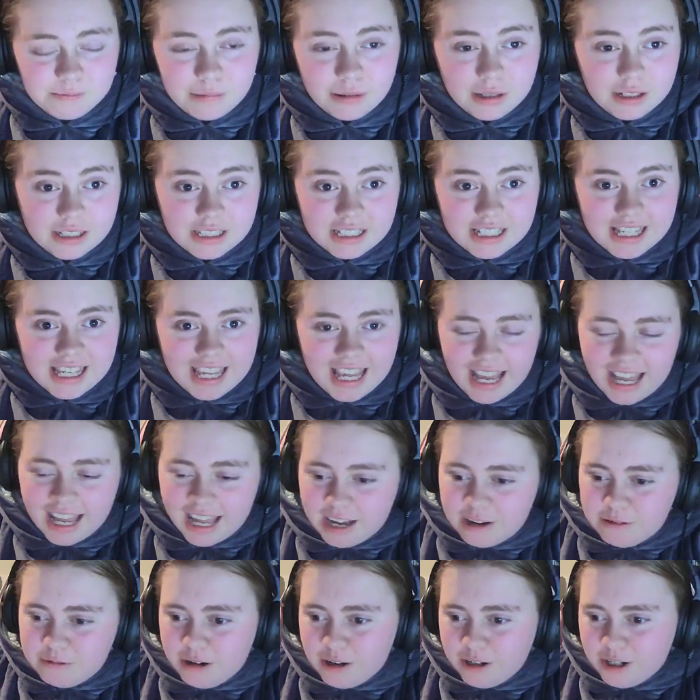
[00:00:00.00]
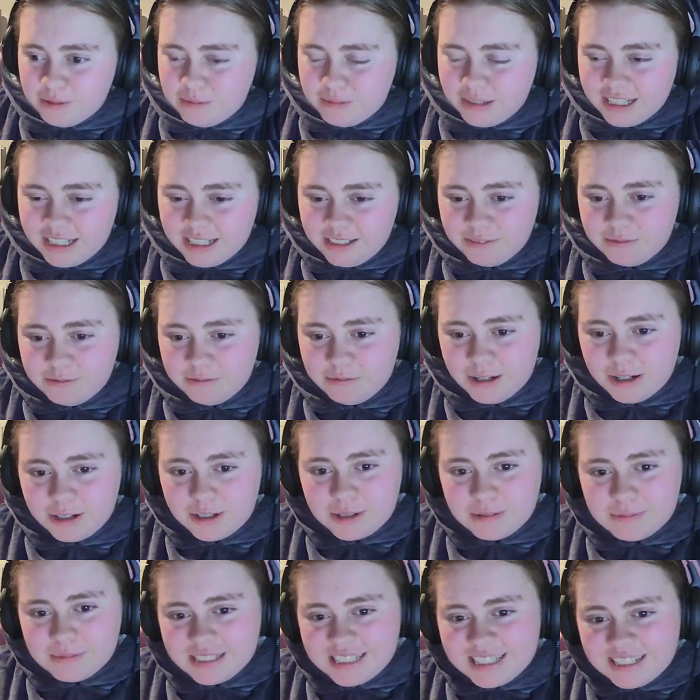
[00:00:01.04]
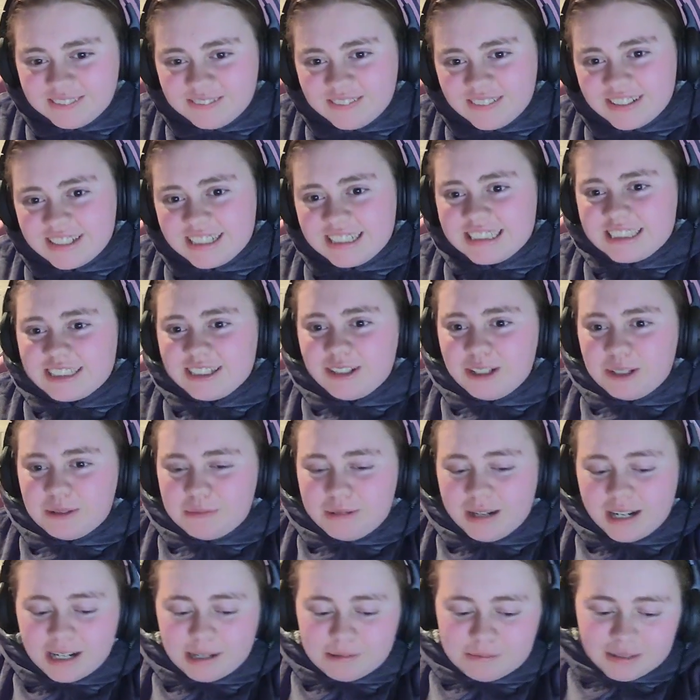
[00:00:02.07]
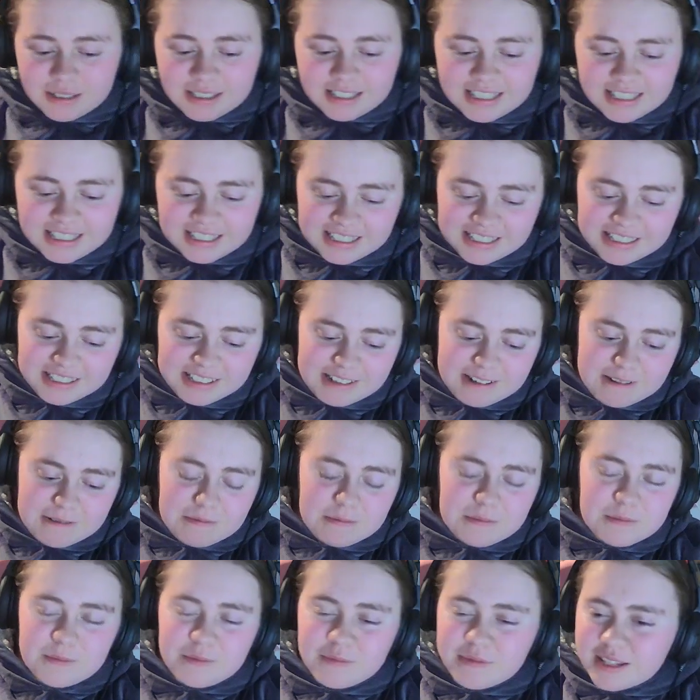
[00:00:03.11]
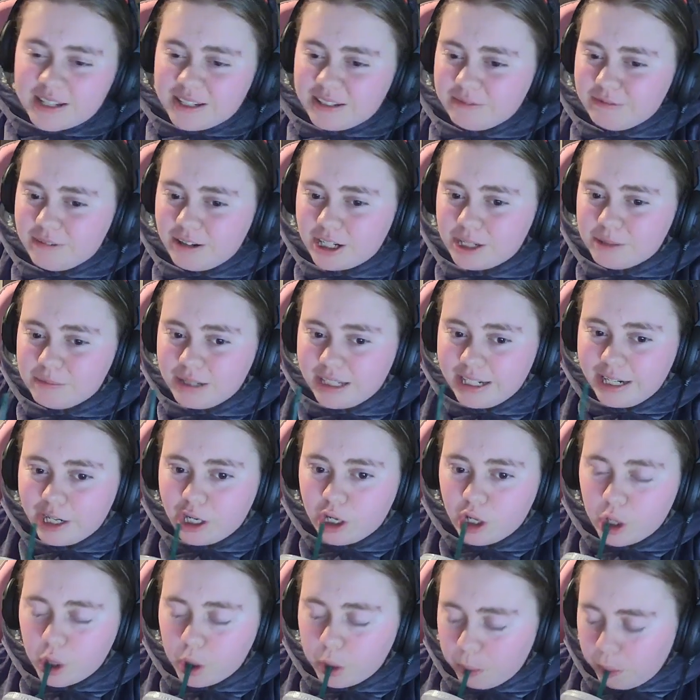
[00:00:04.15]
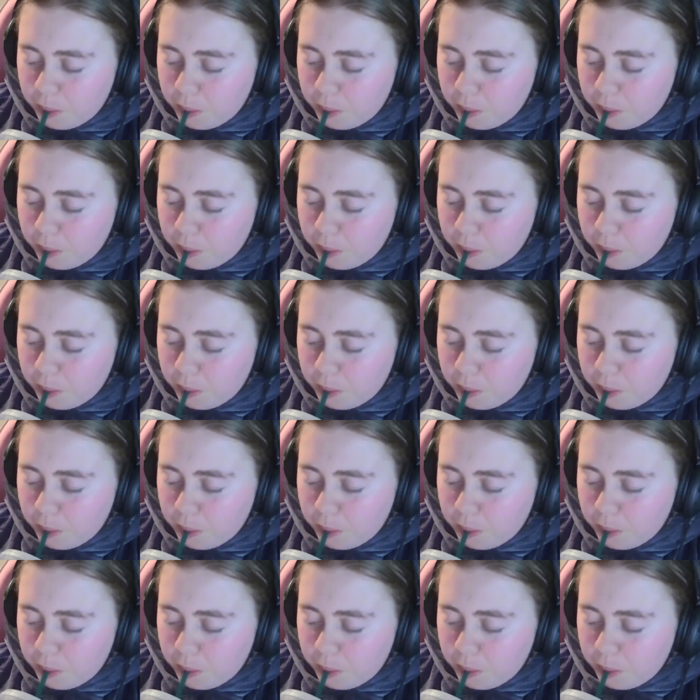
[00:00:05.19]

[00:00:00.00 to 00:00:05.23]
but yeah, welcome on in, welcome on in, Funky Soda Pop. Welcome on in.